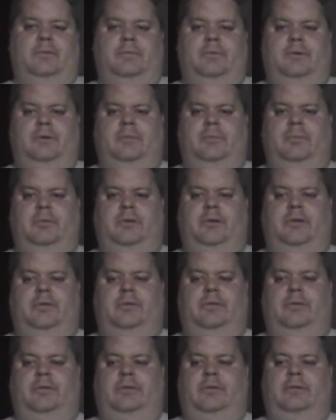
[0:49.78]
outbreak
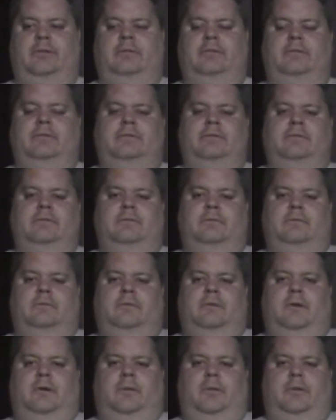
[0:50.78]
with
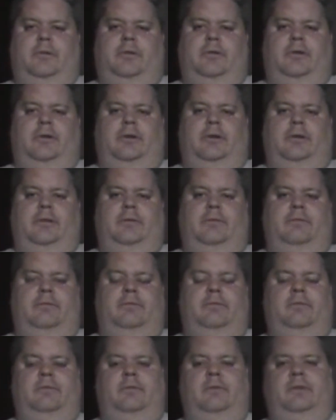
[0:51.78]
Omicron and
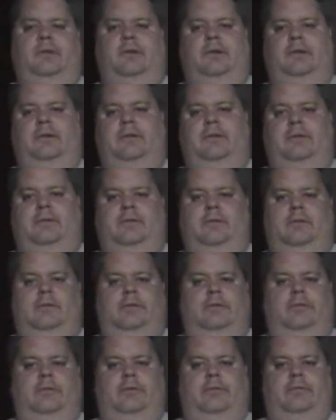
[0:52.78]
the
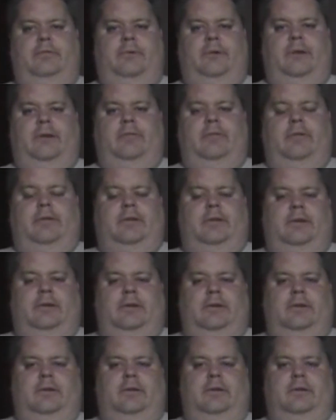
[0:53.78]
fifth wave that
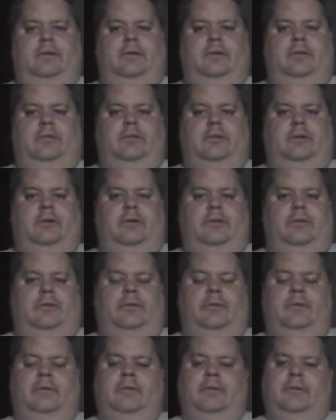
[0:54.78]
Canada is
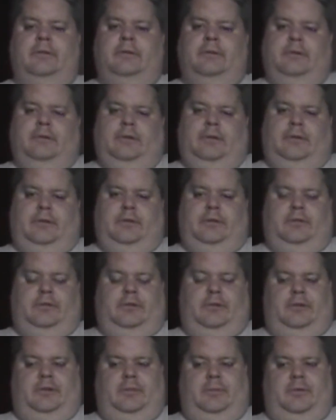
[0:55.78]
under. It didn't
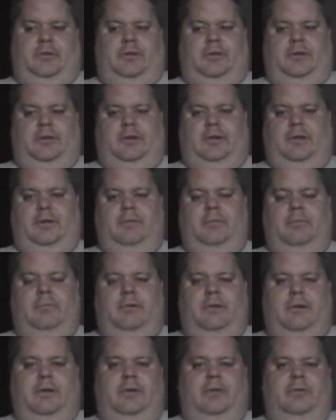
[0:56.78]
say anything about any
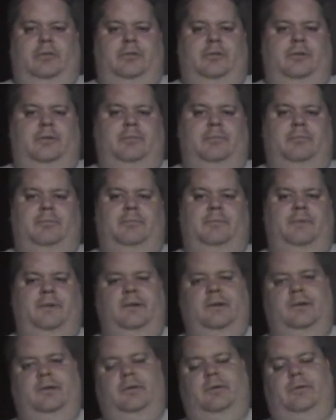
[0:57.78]
players on
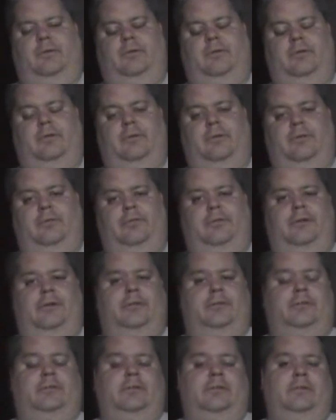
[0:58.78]
either with the
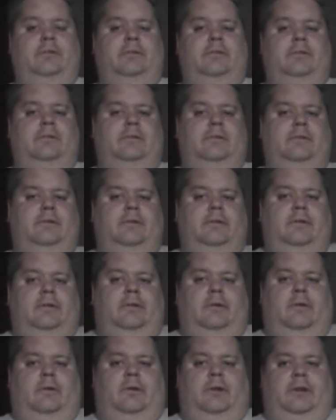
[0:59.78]
Roughnecks
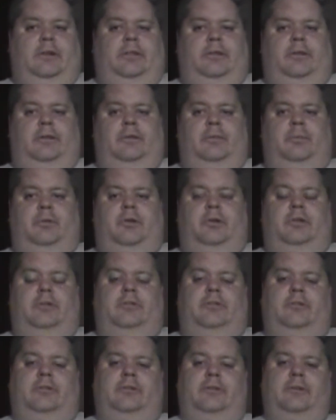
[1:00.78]
or the
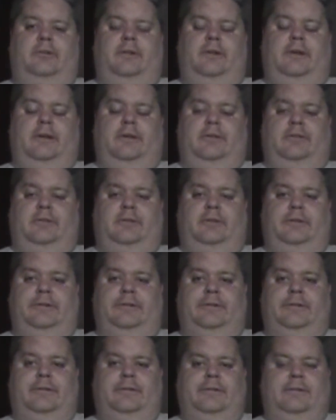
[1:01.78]
Thunderbirds
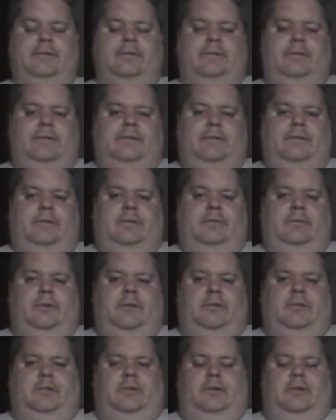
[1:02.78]
that mentioned